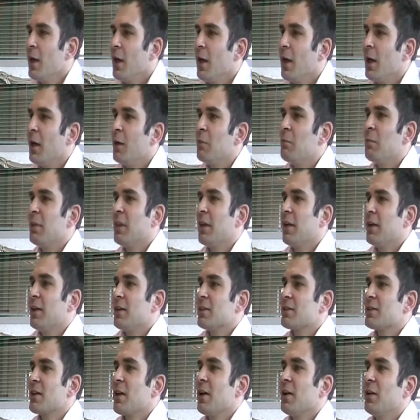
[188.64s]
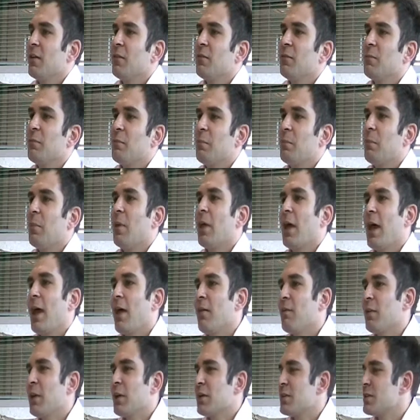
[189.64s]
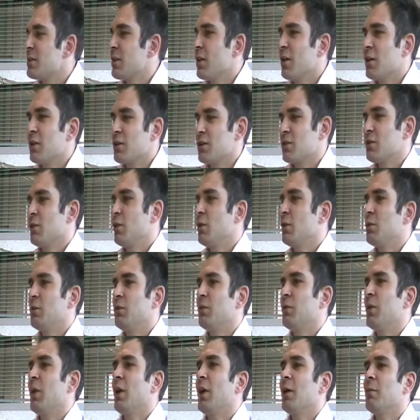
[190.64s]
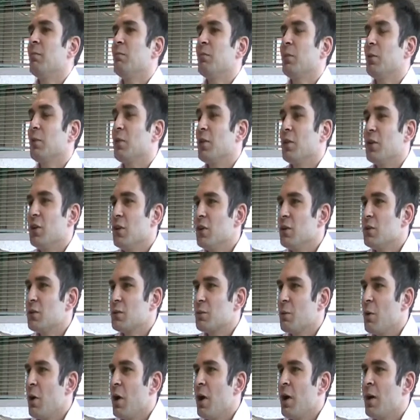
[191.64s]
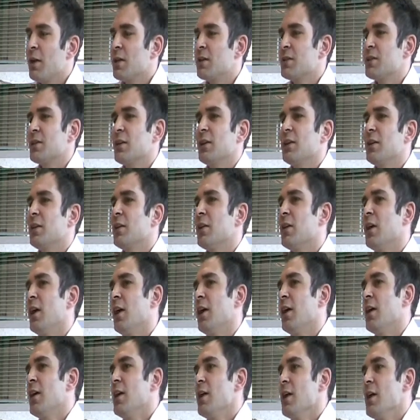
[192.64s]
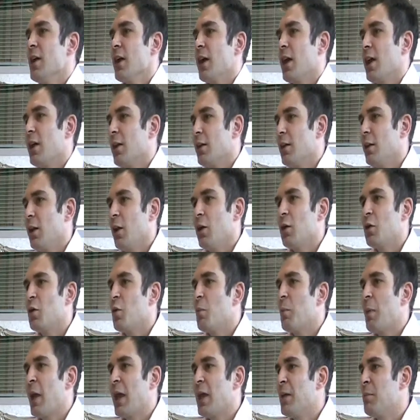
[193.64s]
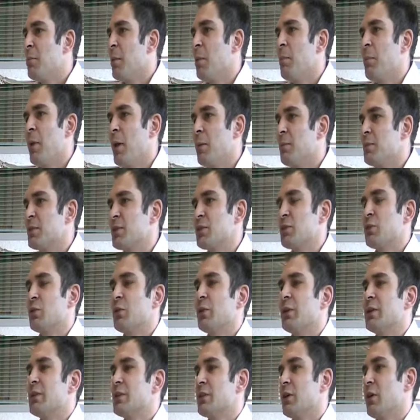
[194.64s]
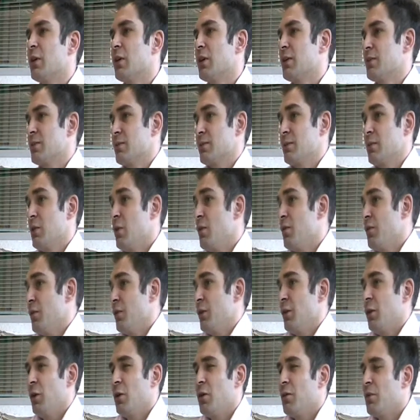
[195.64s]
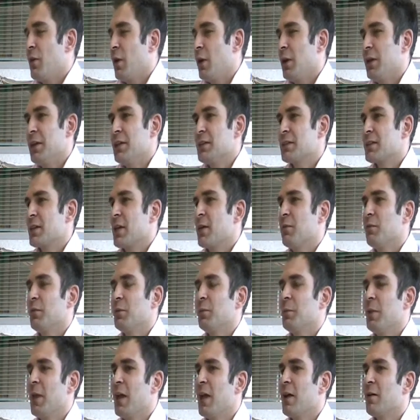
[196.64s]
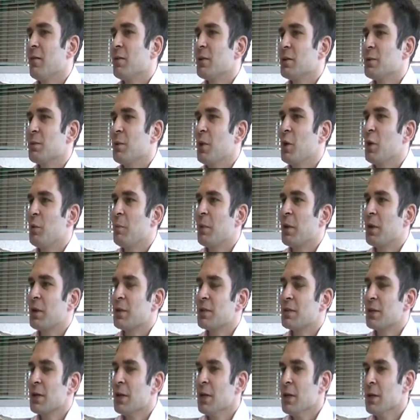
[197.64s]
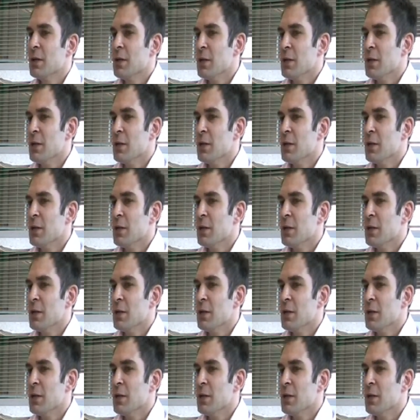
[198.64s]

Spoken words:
But then it's kind of having a search for the news wires and kind of local paper pub stories. So often a lot of our leads come from there as well, because